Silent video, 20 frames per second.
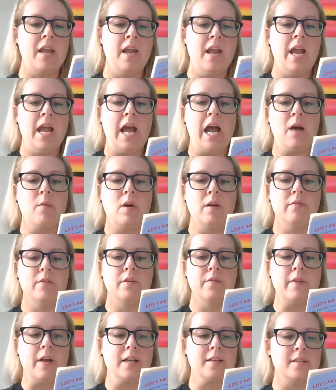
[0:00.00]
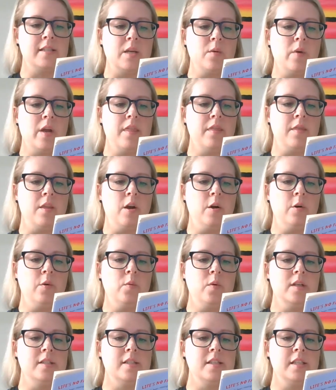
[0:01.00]
However fast they went, though, it
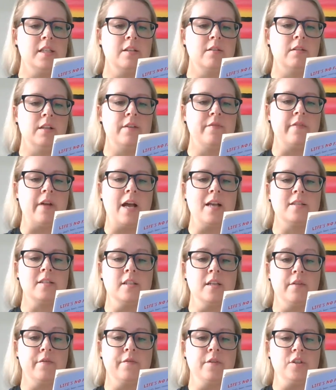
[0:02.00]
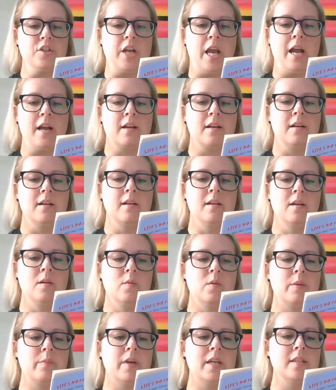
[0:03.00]
wasn't nearly fast enough for Jack.
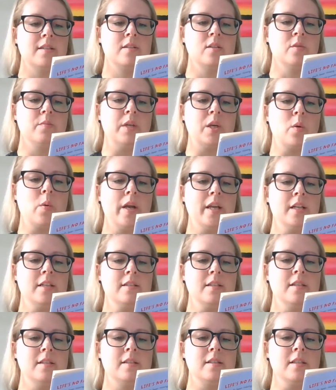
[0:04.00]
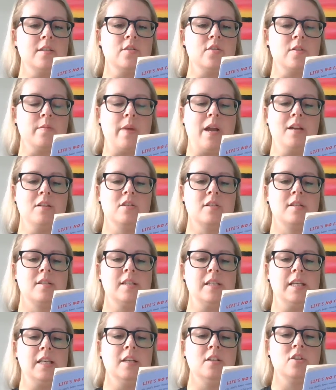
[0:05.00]
We might still be quite a distance, Your
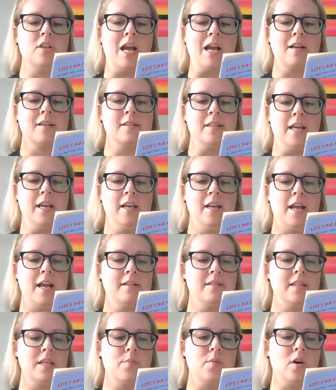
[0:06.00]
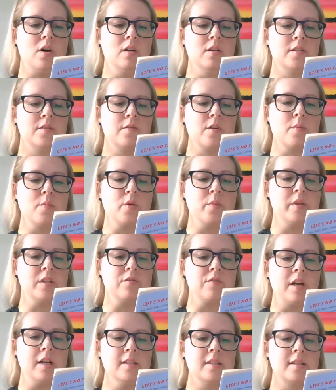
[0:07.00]
Majesty, Jack said, as they paused for a
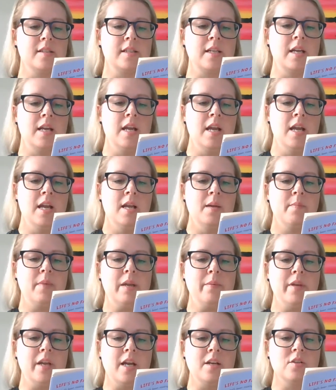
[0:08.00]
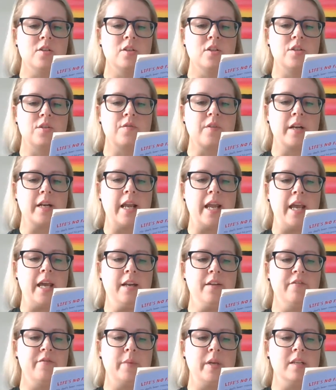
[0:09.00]
moment's rest. Maybe I should just run
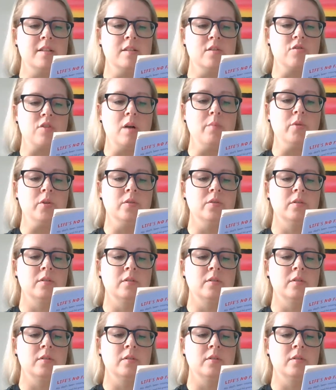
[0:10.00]
ahead if May's in trouble.